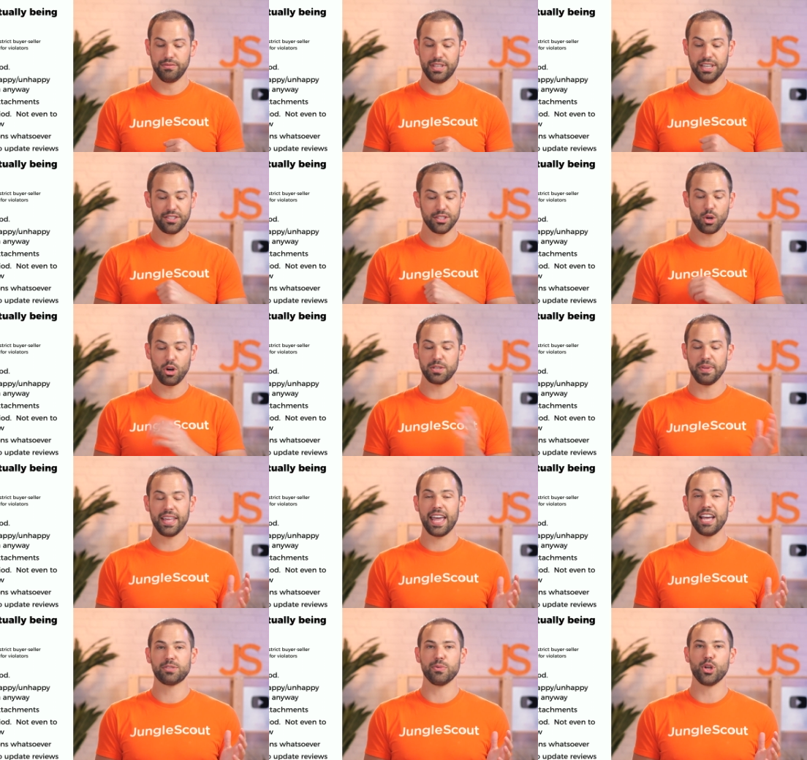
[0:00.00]
This has always been the
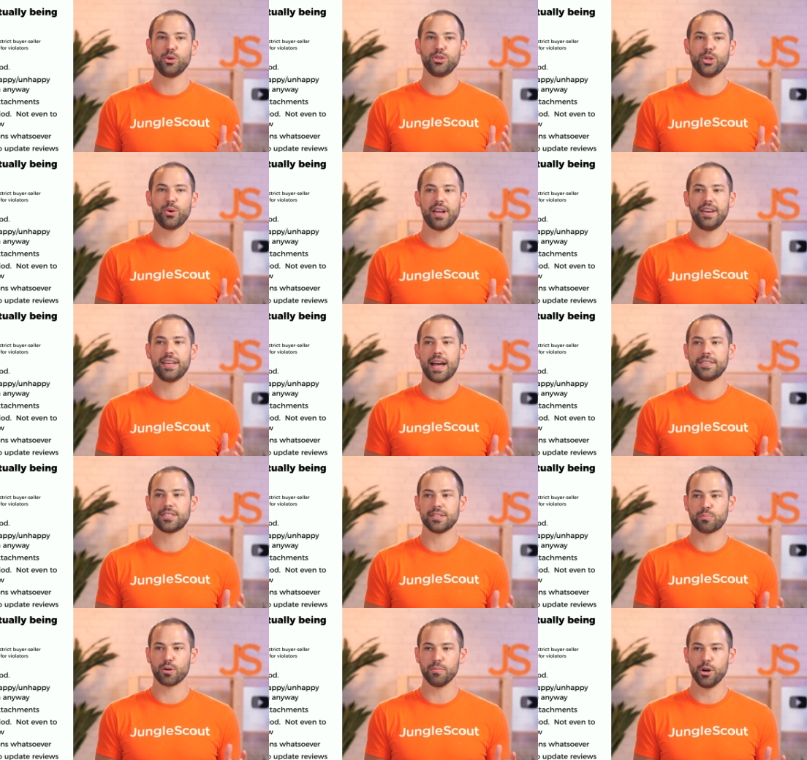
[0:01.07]
case, but don't do any kinds
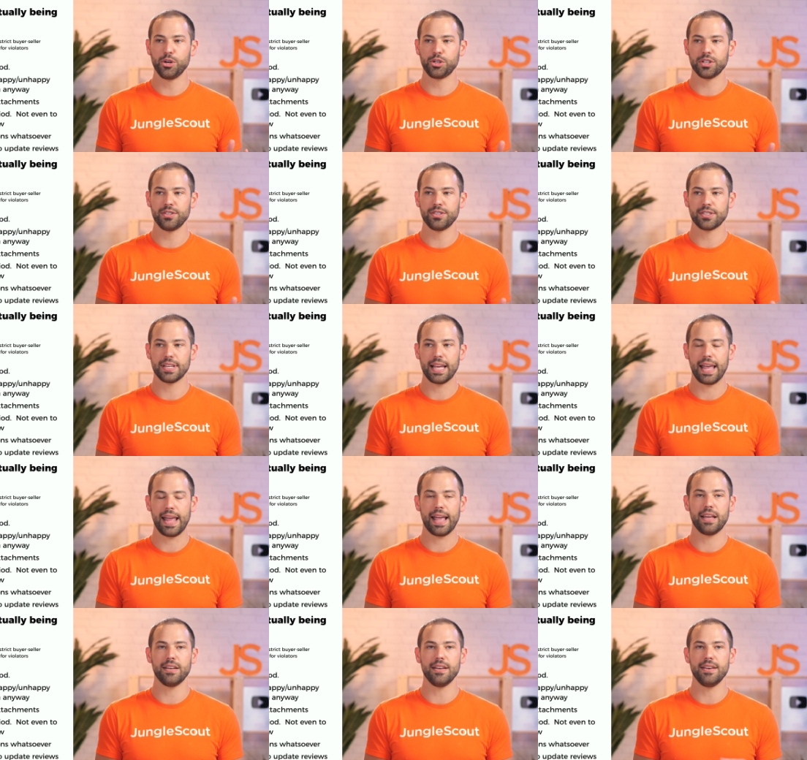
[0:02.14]
of promotions
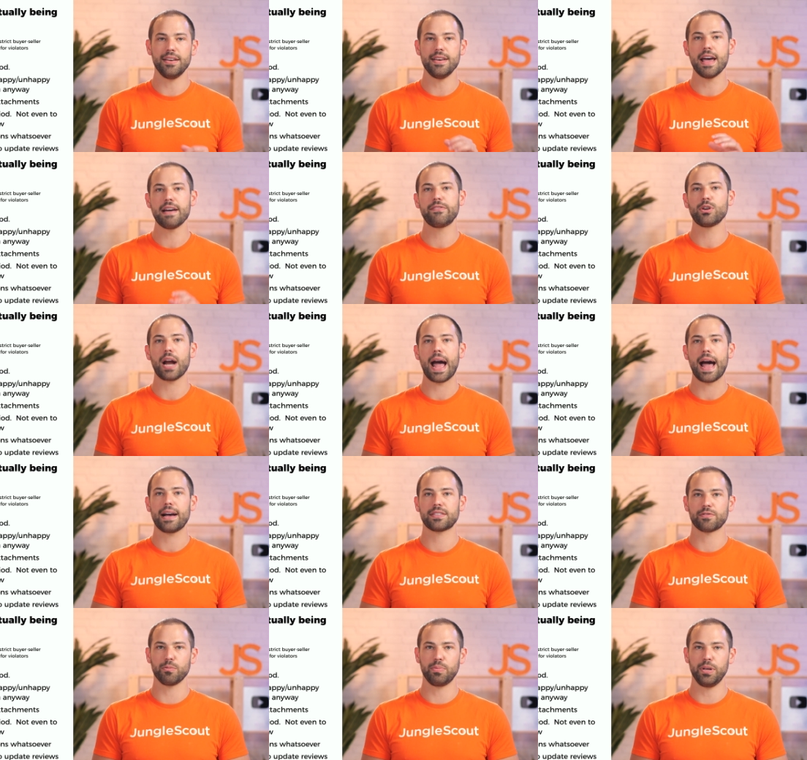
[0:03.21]
and never
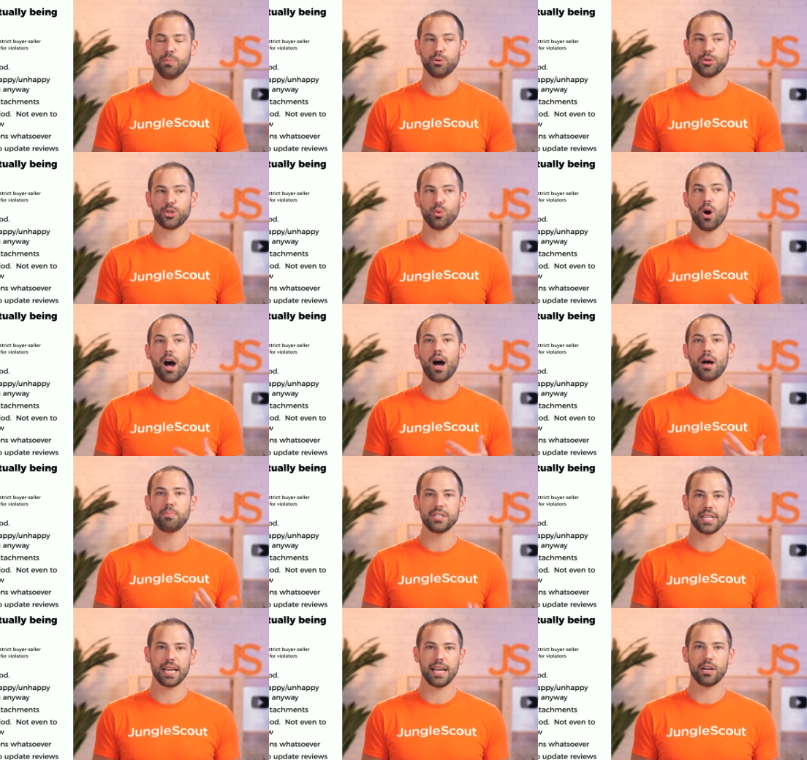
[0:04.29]
ask for people to
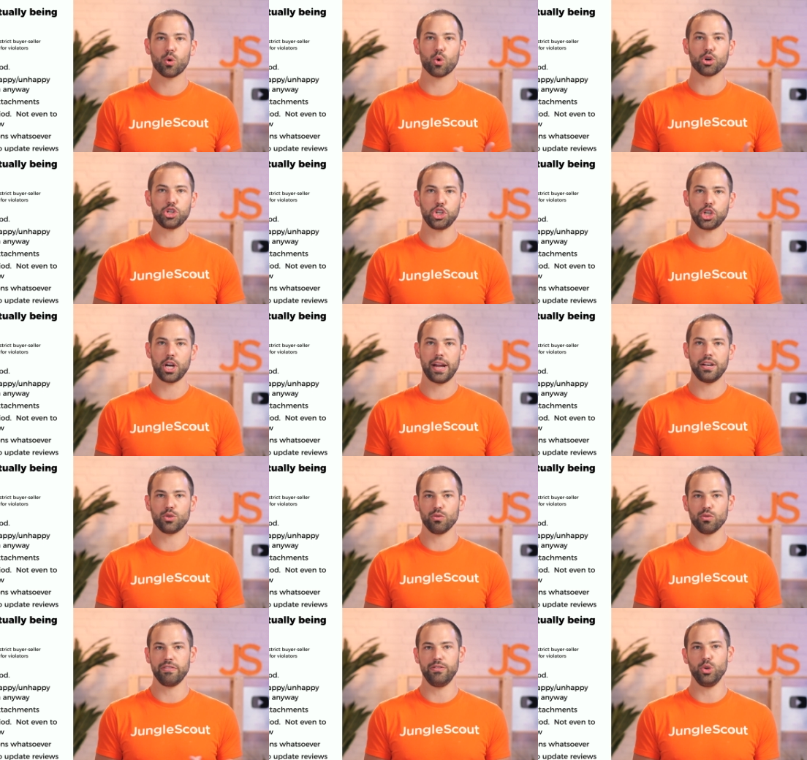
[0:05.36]
update or change
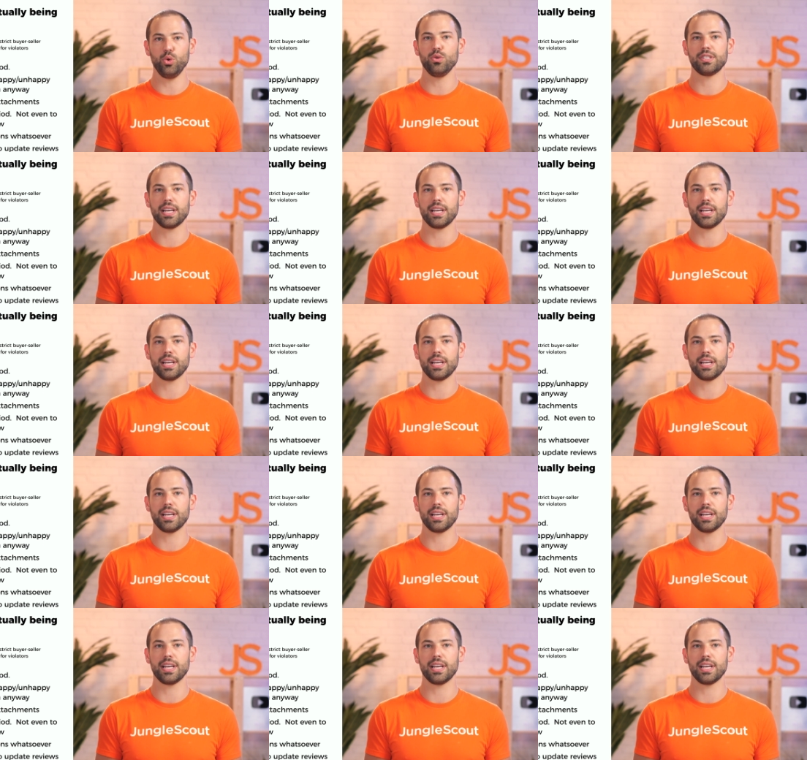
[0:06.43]
reviews